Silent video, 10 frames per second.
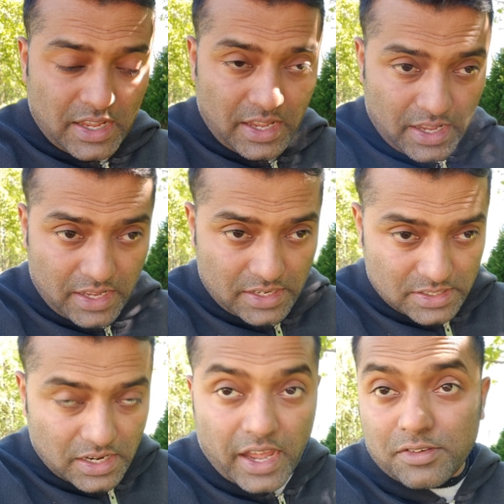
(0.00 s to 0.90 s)

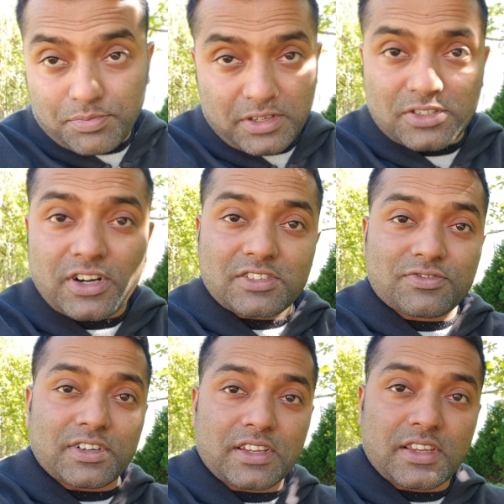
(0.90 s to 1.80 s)
And I've been
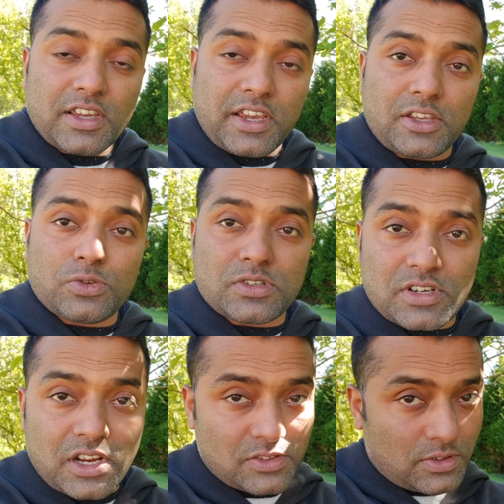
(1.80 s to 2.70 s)
transferring using
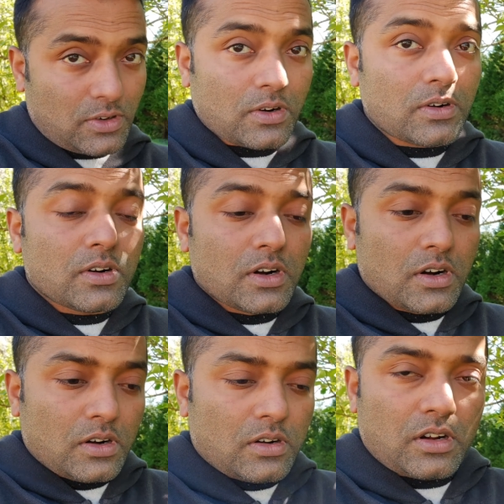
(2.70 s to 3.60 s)
TransferGo
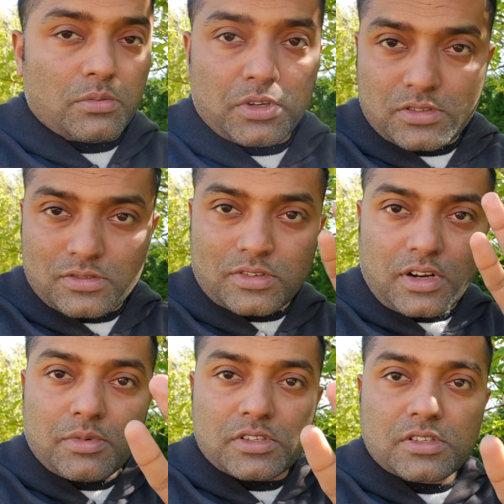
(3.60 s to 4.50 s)
almost
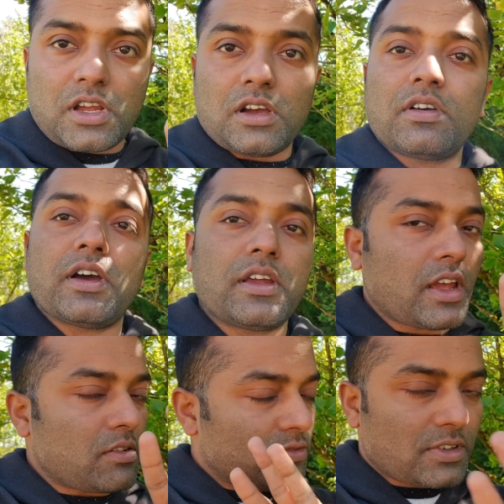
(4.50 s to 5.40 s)
3 months now, and
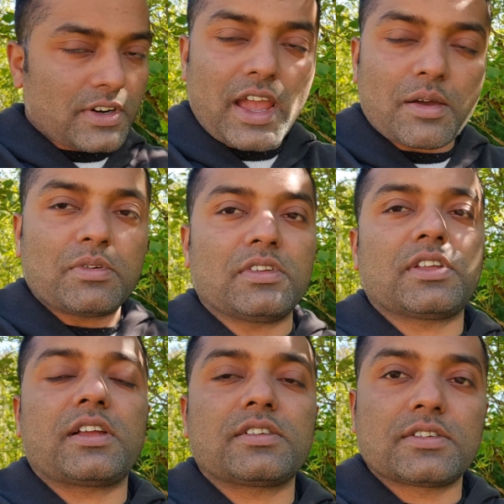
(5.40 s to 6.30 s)
I'm very happy with
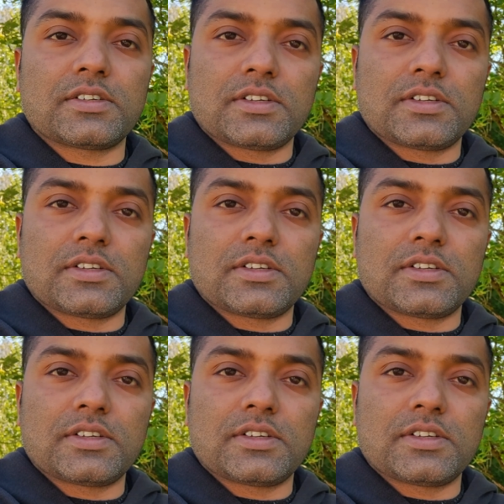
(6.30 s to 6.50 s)
that.